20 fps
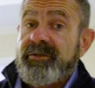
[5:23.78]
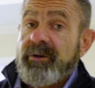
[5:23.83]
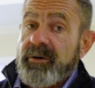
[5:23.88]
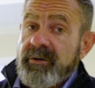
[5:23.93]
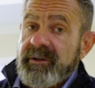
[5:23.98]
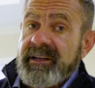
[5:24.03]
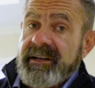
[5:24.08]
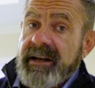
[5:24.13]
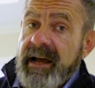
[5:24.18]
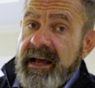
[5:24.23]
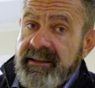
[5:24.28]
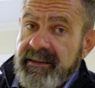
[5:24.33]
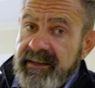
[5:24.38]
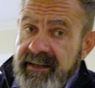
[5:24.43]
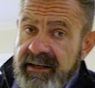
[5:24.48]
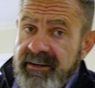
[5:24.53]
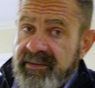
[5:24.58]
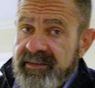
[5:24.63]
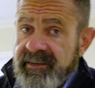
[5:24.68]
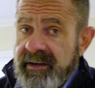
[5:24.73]
certainly not
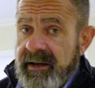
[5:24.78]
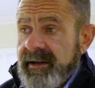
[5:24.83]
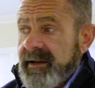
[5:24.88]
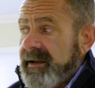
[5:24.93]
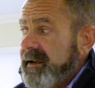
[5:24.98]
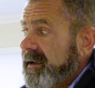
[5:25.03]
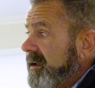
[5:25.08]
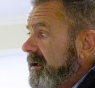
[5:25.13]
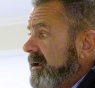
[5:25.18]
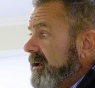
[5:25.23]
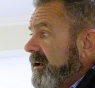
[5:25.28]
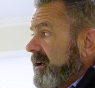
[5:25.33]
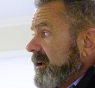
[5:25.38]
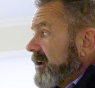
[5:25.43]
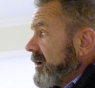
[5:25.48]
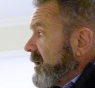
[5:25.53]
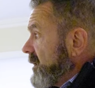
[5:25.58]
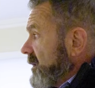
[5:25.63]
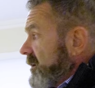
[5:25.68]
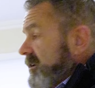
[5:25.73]
least,
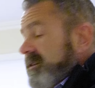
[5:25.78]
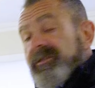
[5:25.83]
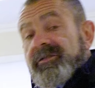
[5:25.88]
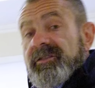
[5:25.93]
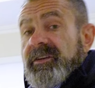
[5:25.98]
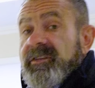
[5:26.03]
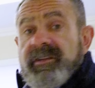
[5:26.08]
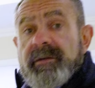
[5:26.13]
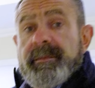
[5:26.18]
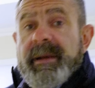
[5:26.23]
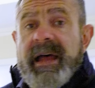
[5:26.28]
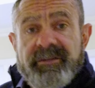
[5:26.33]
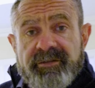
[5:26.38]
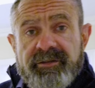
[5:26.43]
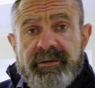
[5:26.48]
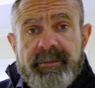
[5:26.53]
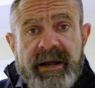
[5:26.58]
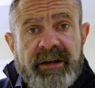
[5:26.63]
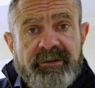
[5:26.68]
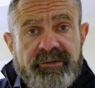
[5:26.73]
it's just the
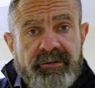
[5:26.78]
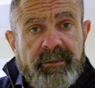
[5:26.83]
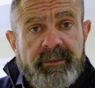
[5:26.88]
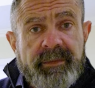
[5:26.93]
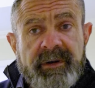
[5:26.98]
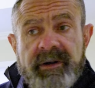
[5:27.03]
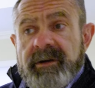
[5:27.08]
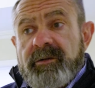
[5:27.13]
master bedroom.